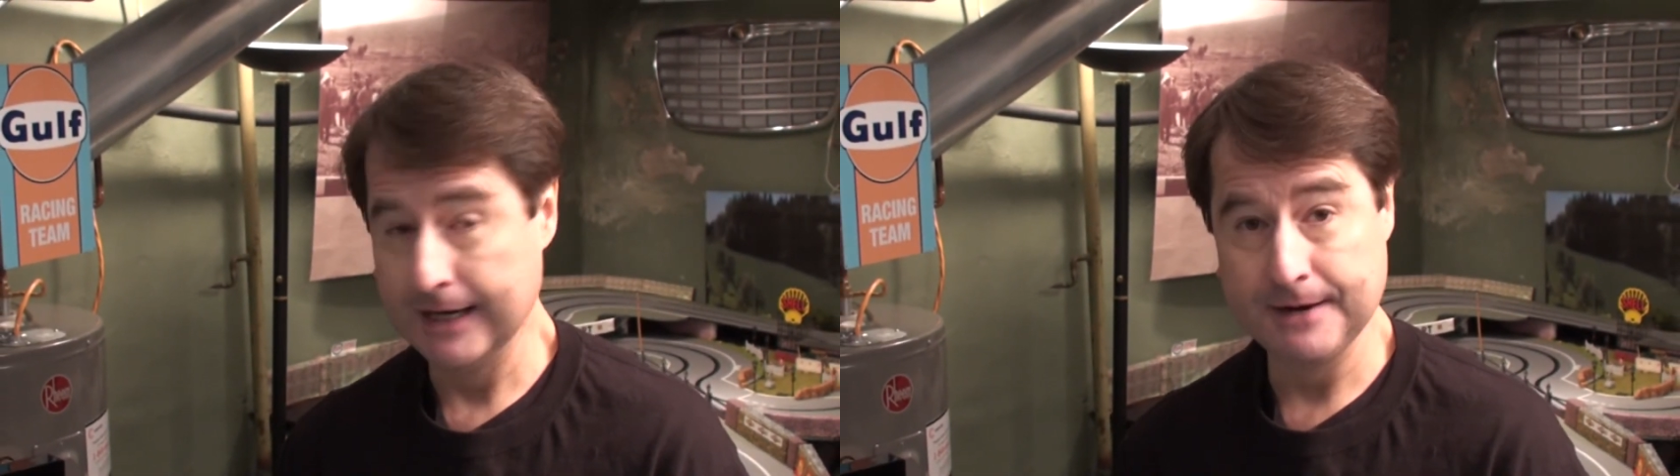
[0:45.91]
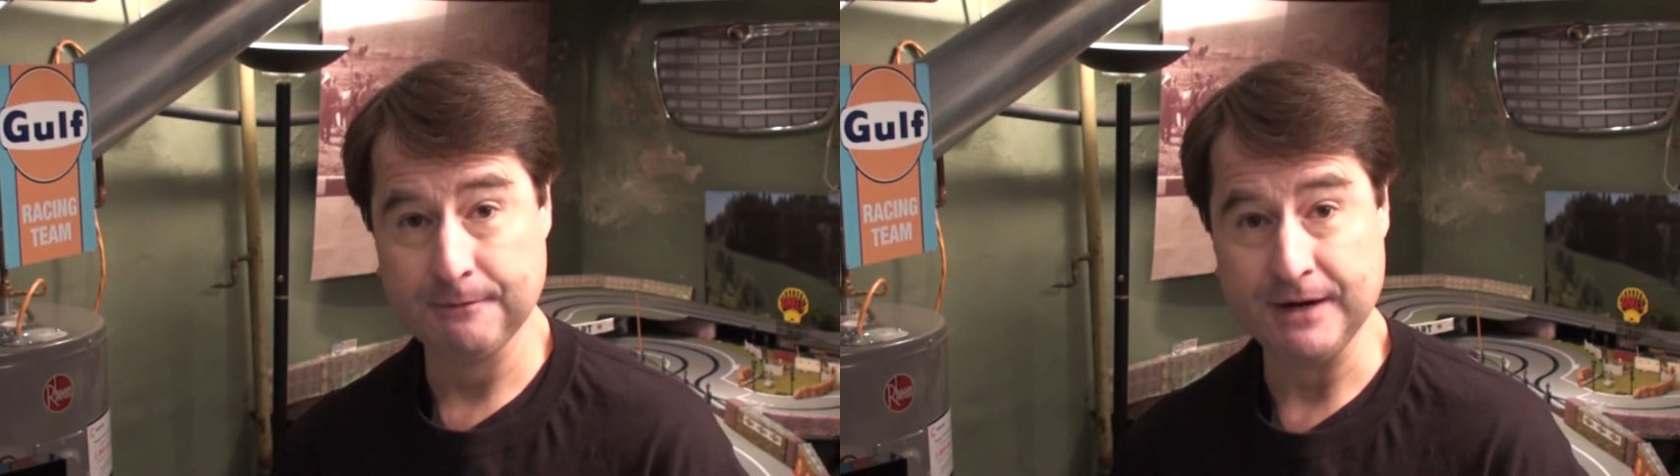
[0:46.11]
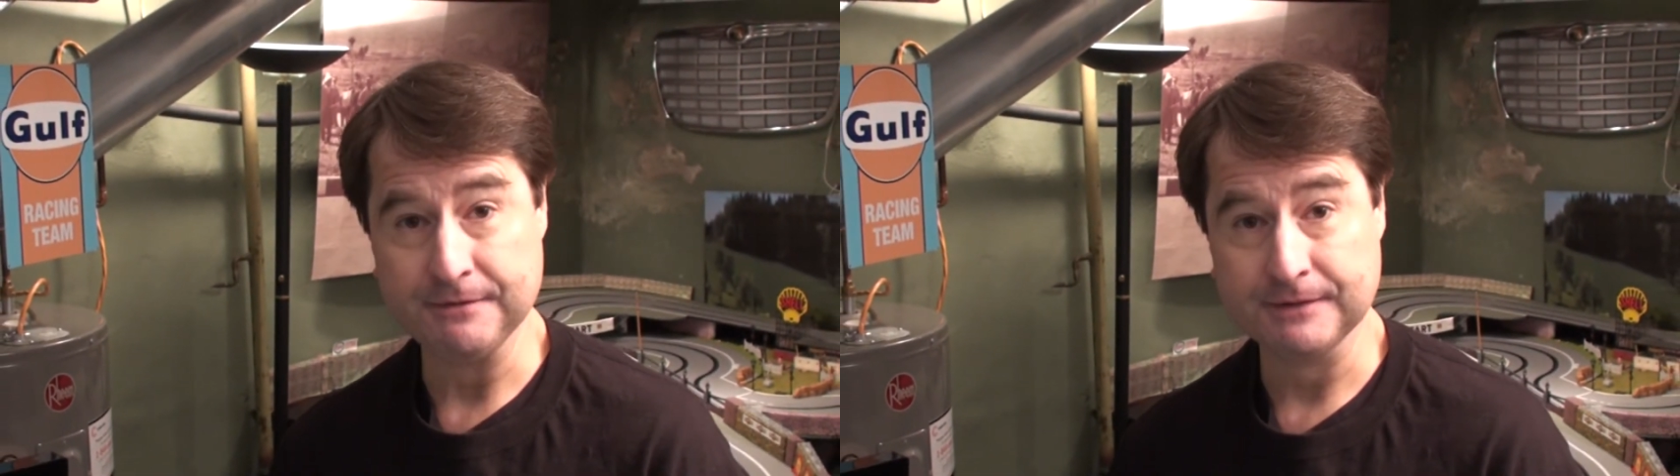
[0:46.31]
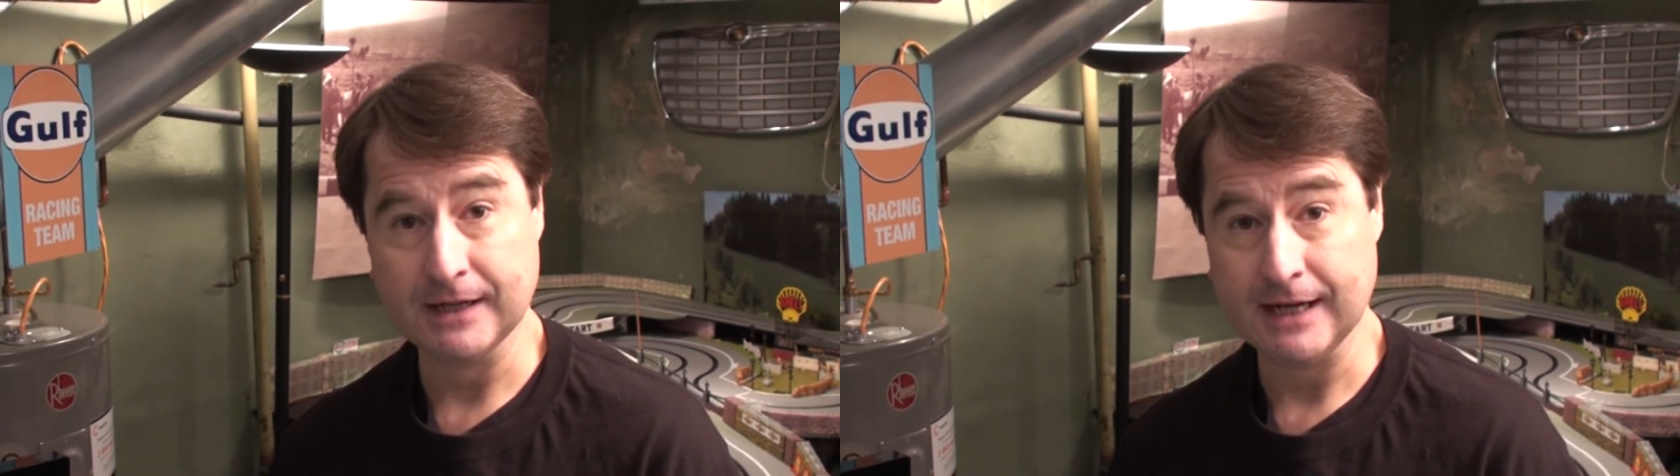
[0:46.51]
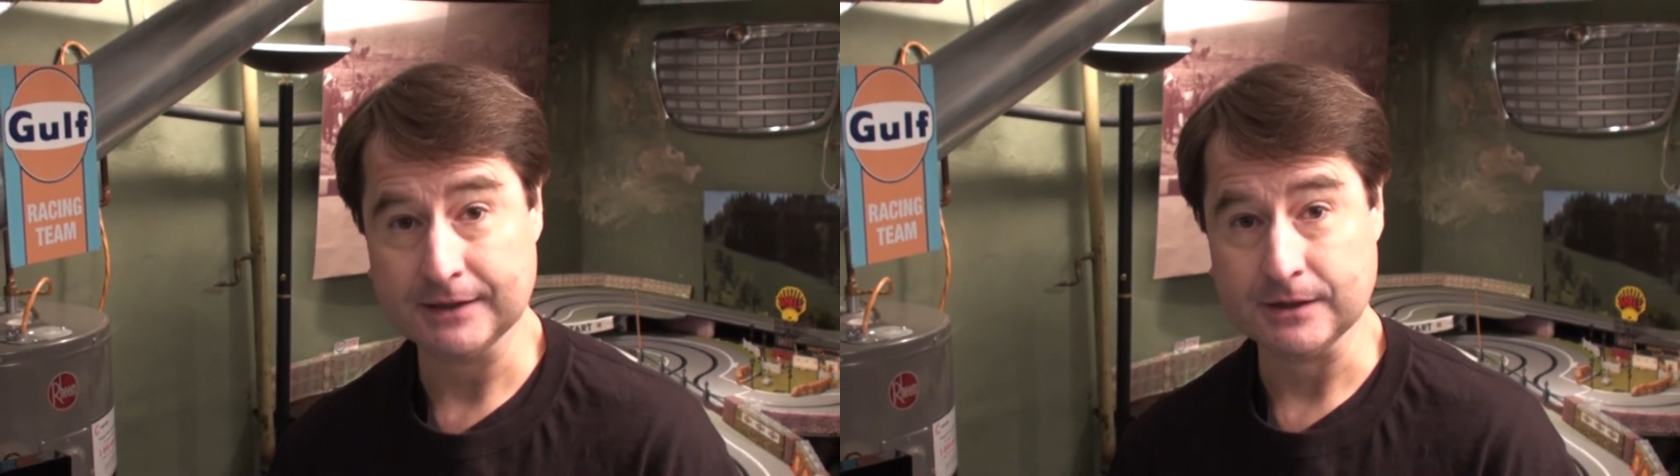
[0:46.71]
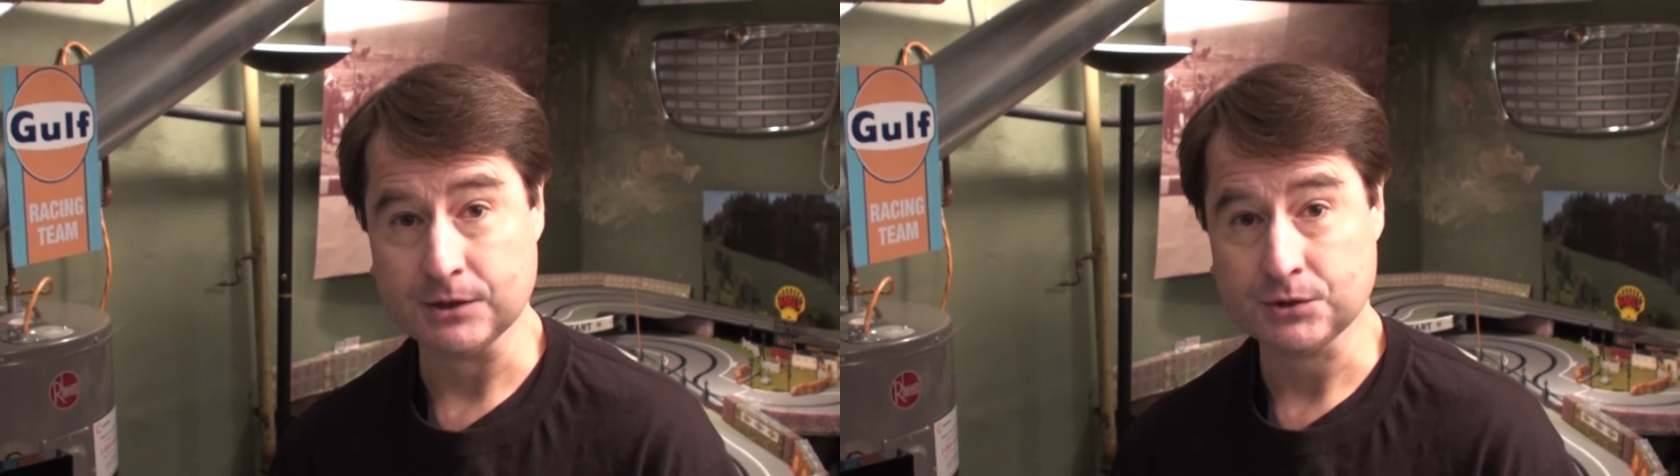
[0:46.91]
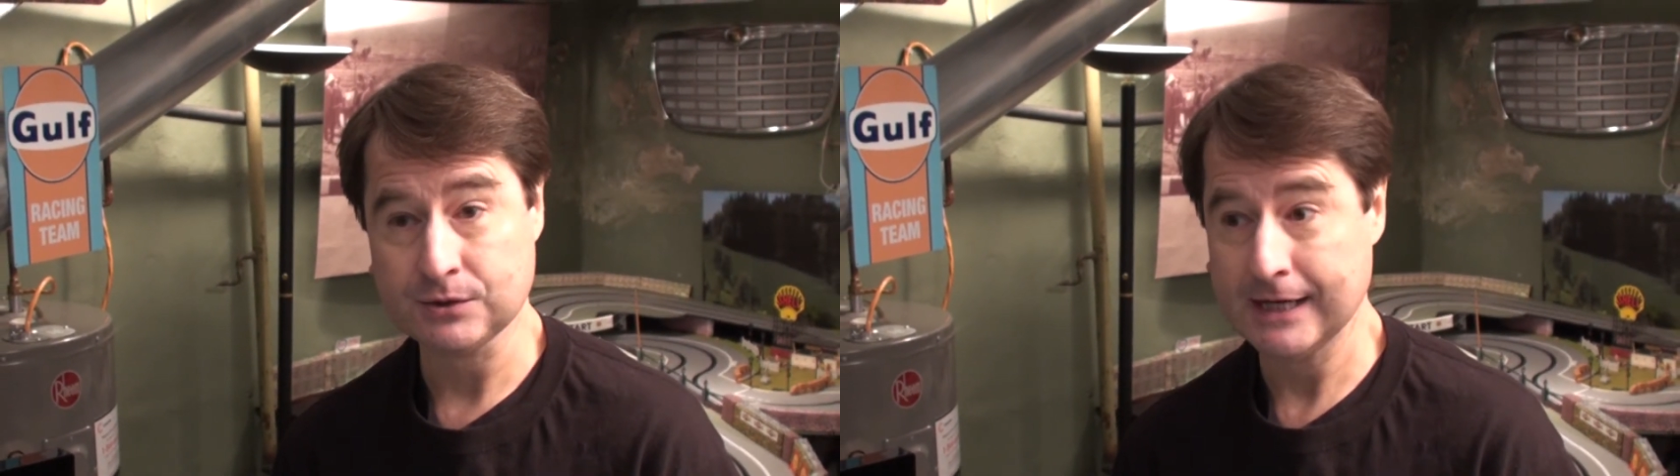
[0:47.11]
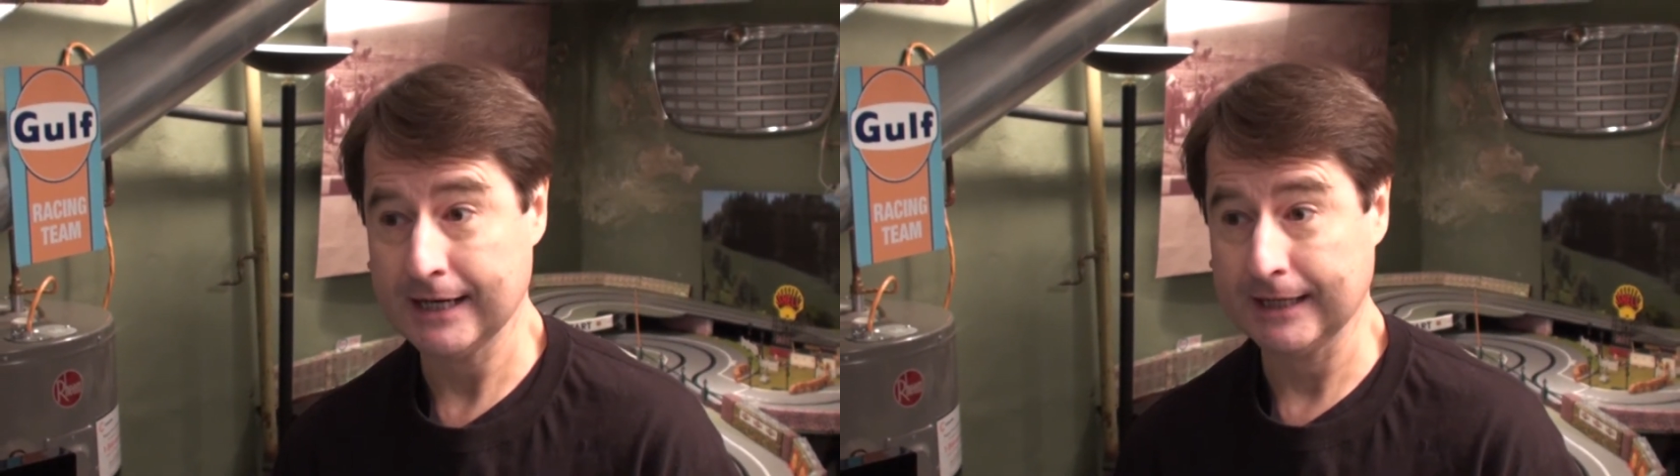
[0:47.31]
We've got the
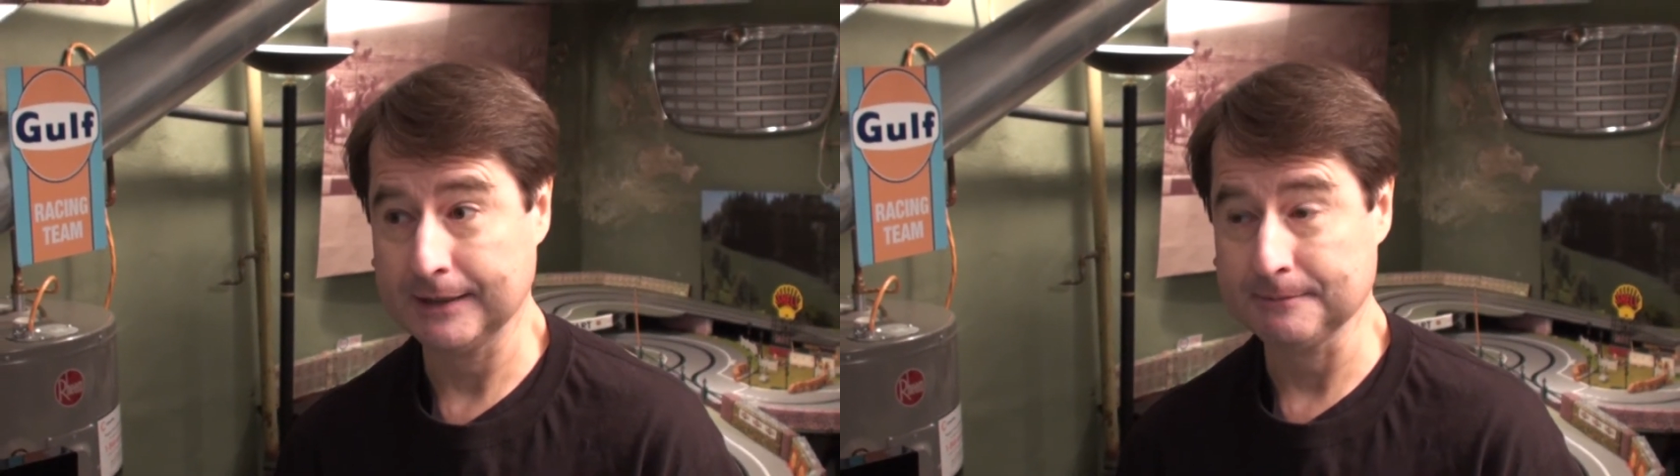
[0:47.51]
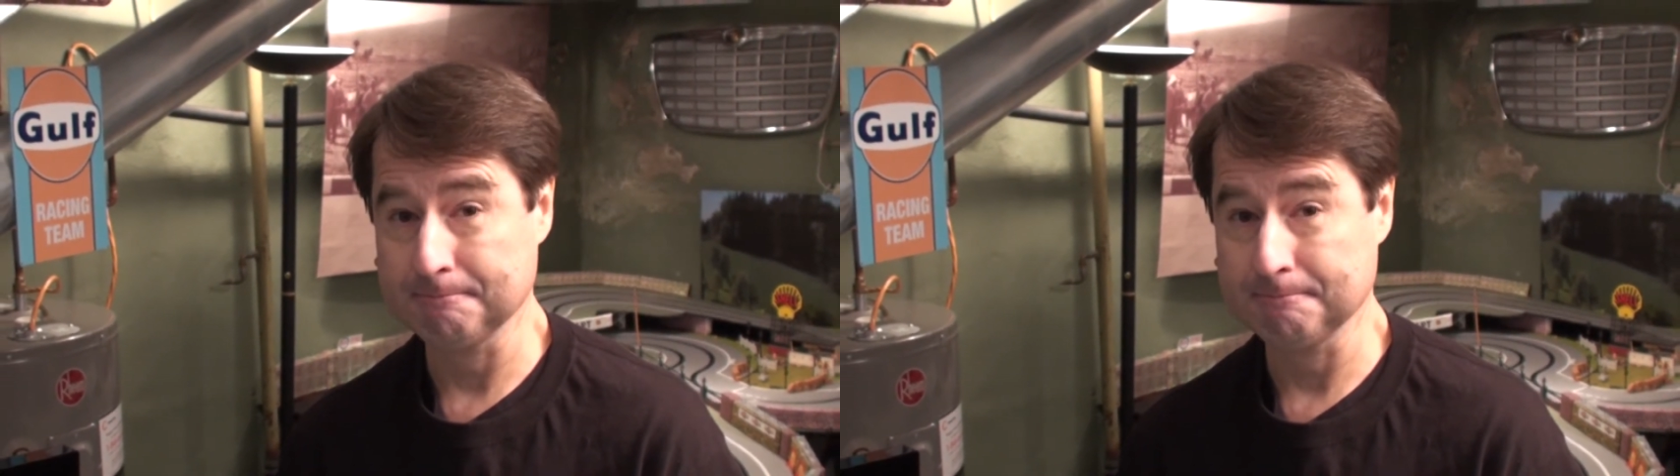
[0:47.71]
track